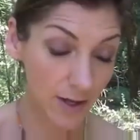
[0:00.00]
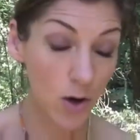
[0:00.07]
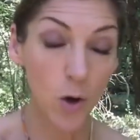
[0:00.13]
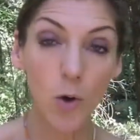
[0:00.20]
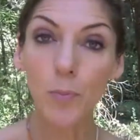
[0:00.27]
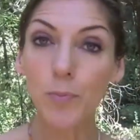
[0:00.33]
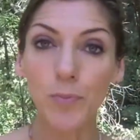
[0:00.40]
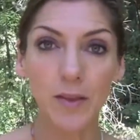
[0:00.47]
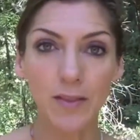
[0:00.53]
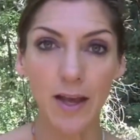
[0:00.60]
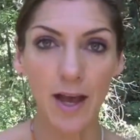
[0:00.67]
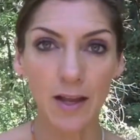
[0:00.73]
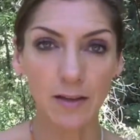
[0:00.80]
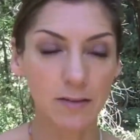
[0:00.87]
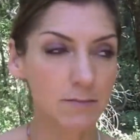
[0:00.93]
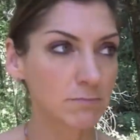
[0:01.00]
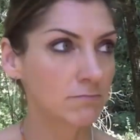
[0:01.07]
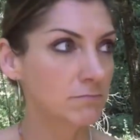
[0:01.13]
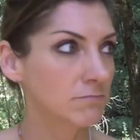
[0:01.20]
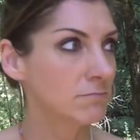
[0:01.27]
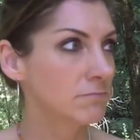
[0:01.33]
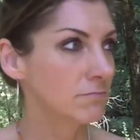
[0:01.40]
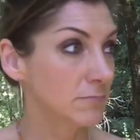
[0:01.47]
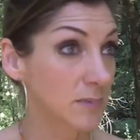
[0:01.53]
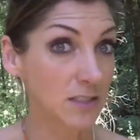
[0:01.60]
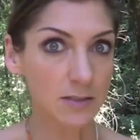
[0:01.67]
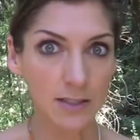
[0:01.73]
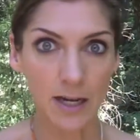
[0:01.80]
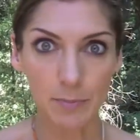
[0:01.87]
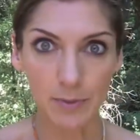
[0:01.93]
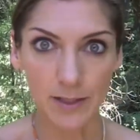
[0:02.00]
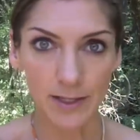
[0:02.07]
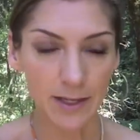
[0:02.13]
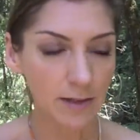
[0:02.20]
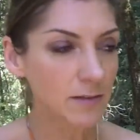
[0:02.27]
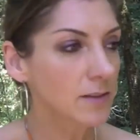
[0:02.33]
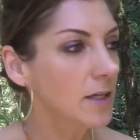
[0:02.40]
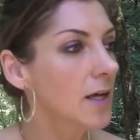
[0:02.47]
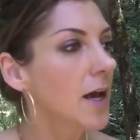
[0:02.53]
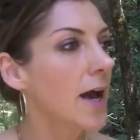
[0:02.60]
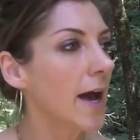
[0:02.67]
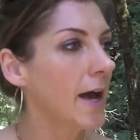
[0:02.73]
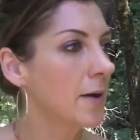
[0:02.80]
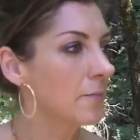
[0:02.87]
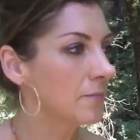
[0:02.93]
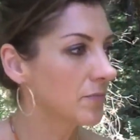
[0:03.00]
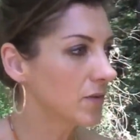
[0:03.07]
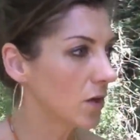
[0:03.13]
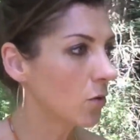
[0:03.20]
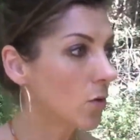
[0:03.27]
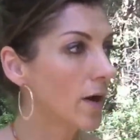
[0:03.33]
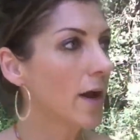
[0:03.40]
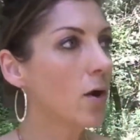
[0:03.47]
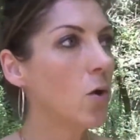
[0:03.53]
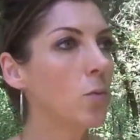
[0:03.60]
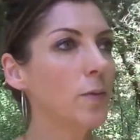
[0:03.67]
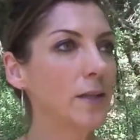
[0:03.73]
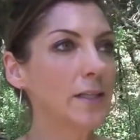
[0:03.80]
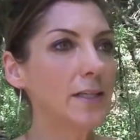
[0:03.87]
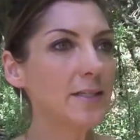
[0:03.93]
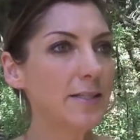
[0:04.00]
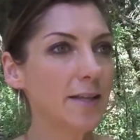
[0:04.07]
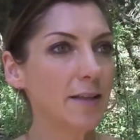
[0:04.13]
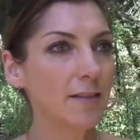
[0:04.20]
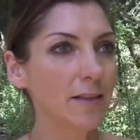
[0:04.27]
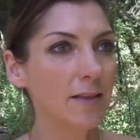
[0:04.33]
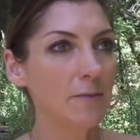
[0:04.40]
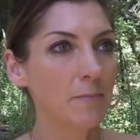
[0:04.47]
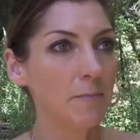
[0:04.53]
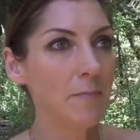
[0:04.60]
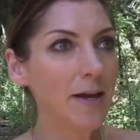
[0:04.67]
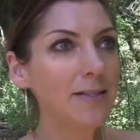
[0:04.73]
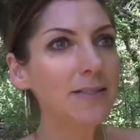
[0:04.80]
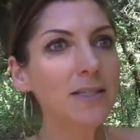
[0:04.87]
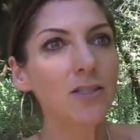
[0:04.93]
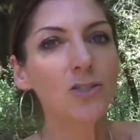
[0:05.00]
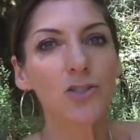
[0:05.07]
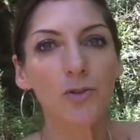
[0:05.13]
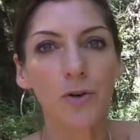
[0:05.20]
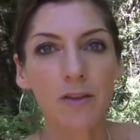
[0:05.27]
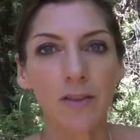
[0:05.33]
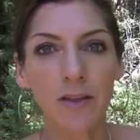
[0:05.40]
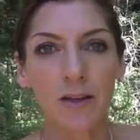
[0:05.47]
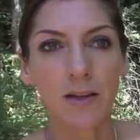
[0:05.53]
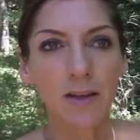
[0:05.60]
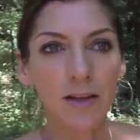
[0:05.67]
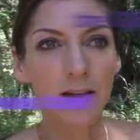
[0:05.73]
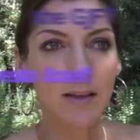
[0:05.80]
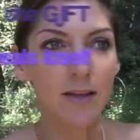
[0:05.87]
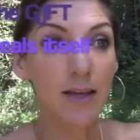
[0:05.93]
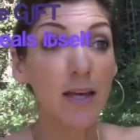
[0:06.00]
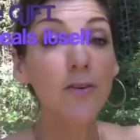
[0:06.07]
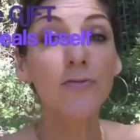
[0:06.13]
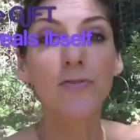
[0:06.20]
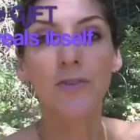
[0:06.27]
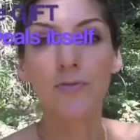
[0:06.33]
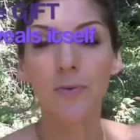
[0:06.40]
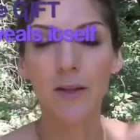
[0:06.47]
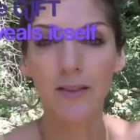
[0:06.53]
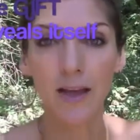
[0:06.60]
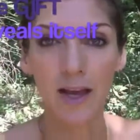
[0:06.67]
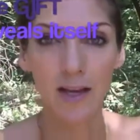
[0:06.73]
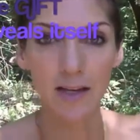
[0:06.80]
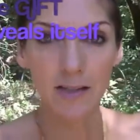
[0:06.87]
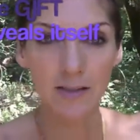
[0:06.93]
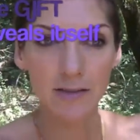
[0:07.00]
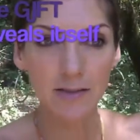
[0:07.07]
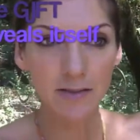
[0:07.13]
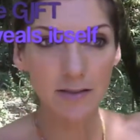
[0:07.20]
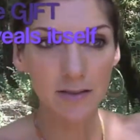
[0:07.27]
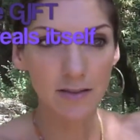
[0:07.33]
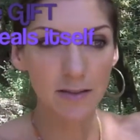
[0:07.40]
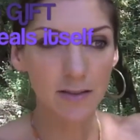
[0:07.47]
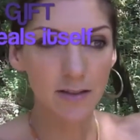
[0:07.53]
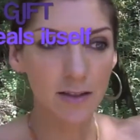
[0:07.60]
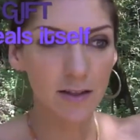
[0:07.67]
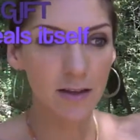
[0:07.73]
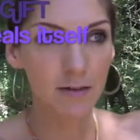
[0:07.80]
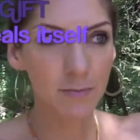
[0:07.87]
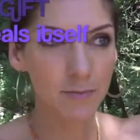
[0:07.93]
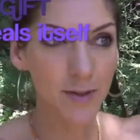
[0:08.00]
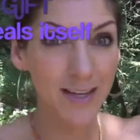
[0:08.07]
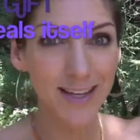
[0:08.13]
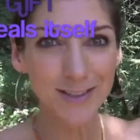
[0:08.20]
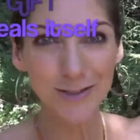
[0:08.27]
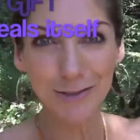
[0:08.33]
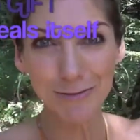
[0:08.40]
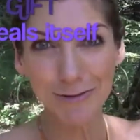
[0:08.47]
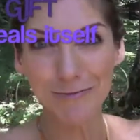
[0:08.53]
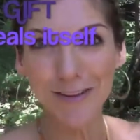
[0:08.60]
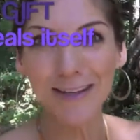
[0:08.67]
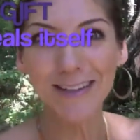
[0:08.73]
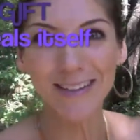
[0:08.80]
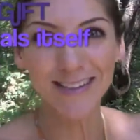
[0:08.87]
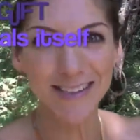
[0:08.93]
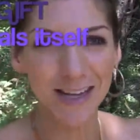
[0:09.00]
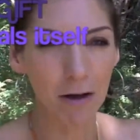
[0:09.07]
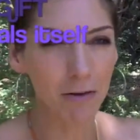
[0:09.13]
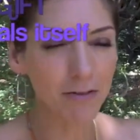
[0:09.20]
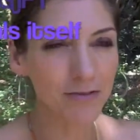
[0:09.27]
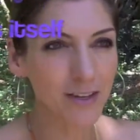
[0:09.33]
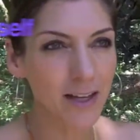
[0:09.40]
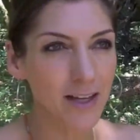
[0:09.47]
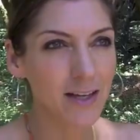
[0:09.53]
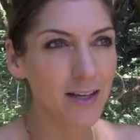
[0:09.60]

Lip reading: I hope that doesn't happen again. Or I hope at least that the message or the gift of what that is begins to reveal itself.